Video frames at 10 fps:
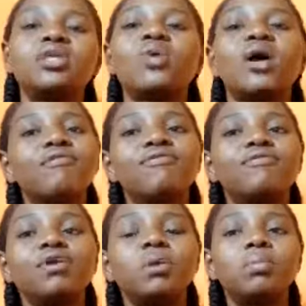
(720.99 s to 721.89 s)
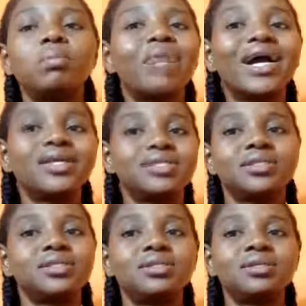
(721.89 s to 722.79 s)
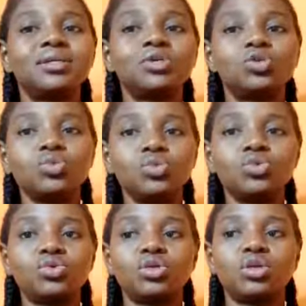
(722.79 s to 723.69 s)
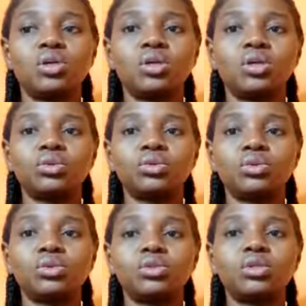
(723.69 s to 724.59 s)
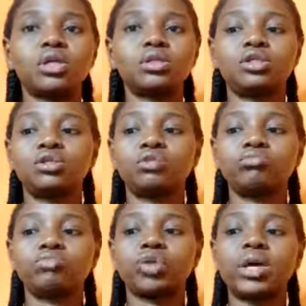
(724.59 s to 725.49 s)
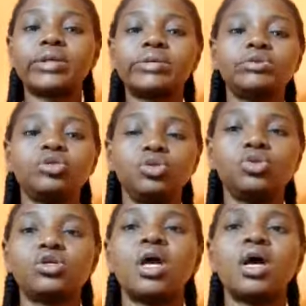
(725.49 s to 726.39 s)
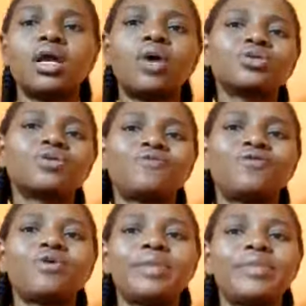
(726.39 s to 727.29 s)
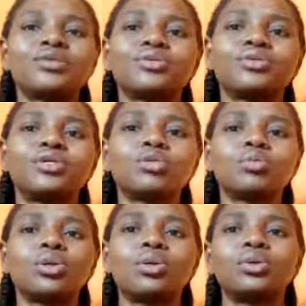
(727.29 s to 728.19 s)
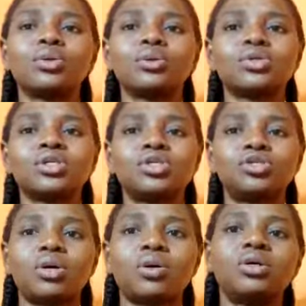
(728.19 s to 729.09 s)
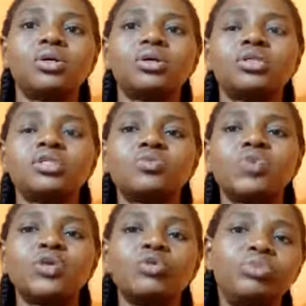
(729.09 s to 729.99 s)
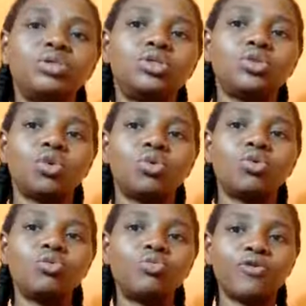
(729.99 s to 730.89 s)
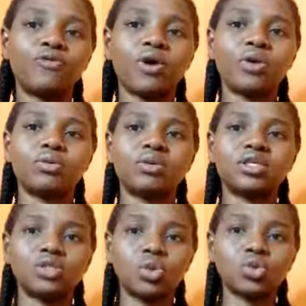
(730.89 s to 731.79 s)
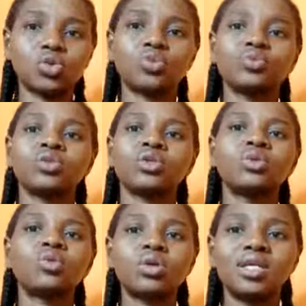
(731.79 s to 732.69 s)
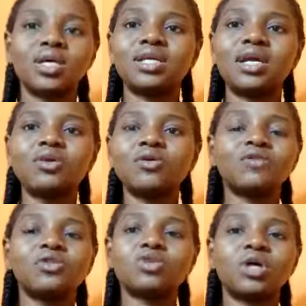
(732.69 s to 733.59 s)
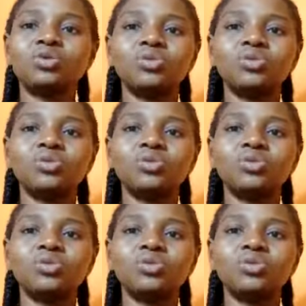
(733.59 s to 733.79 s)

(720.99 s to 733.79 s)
that you can use. Now, also for Amazon, there's something called Author Central. It's where you build your own profile as the author. Go there. There are a lot of things you can do with your Author Central. Go there,